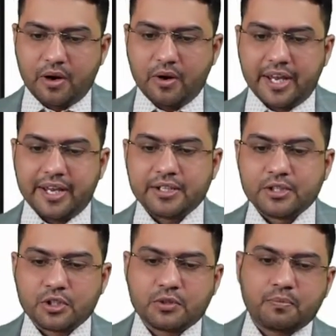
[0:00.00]
Okay,
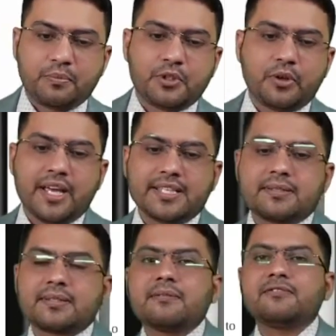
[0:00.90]
so
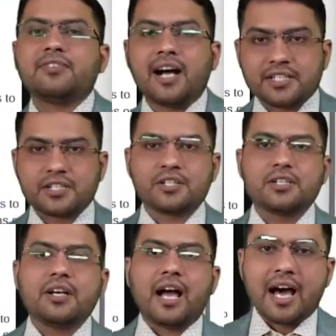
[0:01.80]
today's first
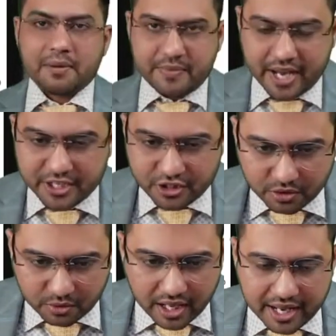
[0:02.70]
RBI
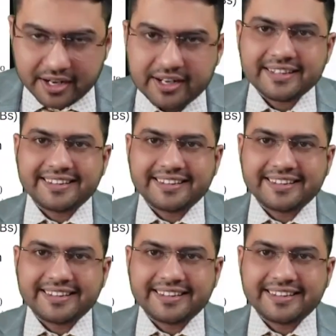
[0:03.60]
circular,